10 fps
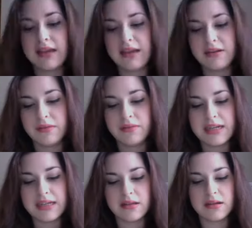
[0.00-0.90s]
I don't
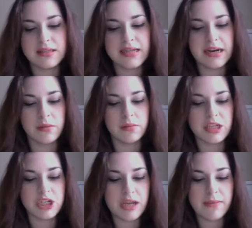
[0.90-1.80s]
think it looks
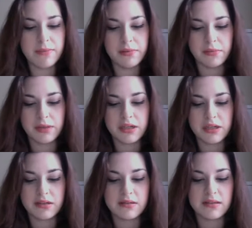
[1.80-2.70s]
terribly cheap,
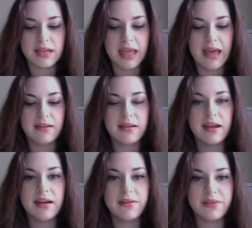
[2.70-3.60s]
which is, again,
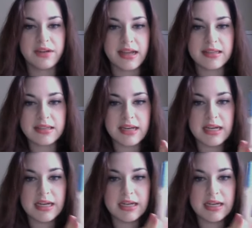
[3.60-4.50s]
kind of a nice
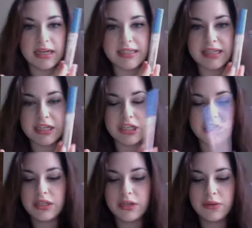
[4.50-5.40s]

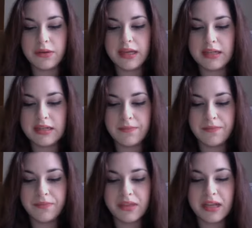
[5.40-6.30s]
addition to it.
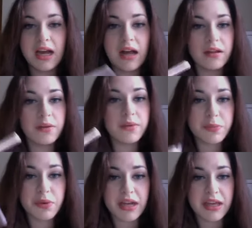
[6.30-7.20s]
The color
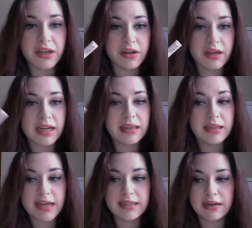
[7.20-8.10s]
was pretty good. I
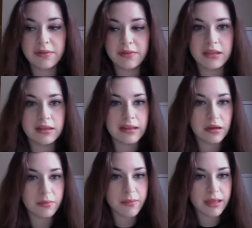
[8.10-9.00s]
liked that it was a
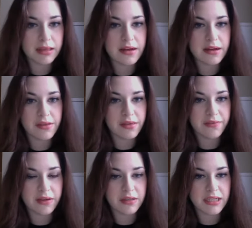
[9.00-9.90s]
little bit lighter than the
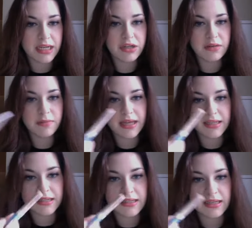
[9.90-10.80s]
foundation
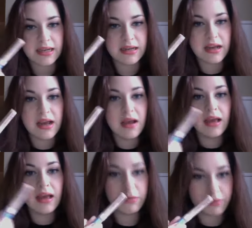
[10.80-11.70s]
because it did
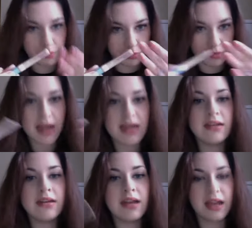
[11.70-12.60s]
help to
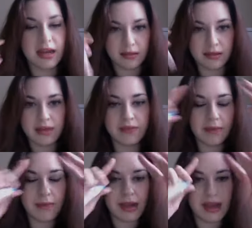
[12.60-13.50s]
brighten and kind of lift
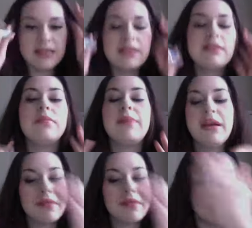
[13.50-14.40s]
up my eyes a little
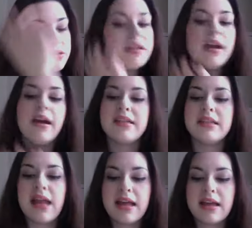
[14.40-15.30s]
bit, which, yeah, I
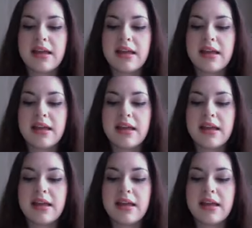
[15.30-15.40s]
did like.